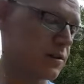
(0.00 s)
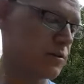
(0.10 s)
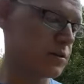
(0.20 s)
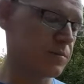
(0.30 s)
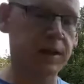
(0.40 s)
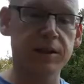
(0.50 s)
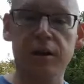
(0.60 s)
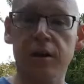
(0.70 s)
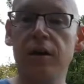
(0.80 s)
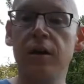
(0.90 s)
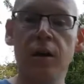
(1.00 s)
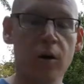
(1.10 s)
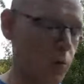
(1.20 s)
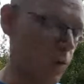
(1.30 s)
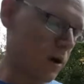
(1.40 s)
the 100 metre,
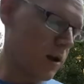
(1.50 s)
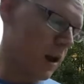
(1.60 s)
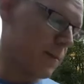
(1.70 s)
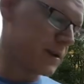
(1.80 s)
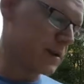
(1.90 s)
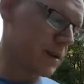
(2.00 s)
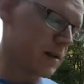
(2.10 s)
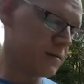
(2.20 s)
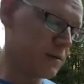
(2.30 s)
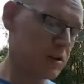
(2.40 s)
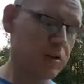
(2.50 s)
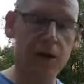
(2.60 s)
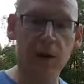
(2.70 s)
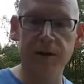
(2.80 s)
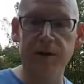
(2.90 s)
1 kilometre, 2
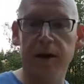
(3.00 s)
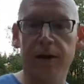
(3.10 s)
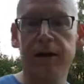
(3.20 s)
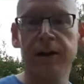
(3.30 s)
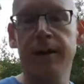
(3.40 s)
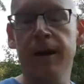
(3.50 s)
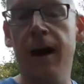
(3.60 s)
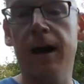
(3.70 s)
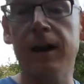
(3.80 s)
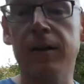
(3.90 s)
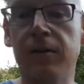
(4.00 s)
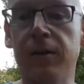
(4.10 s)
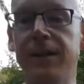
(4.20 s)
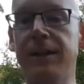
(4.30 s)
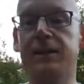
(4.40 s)
kilometre, and then I've got
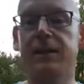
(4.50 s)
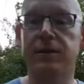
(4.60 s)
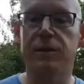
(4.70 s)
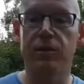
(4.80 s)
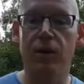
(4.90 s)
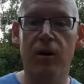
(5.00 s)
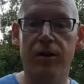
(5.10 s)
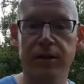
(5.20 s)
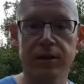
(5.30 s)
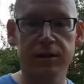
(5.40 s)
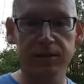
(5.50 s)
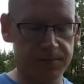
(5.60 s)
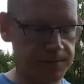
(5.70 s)
the eastings and northings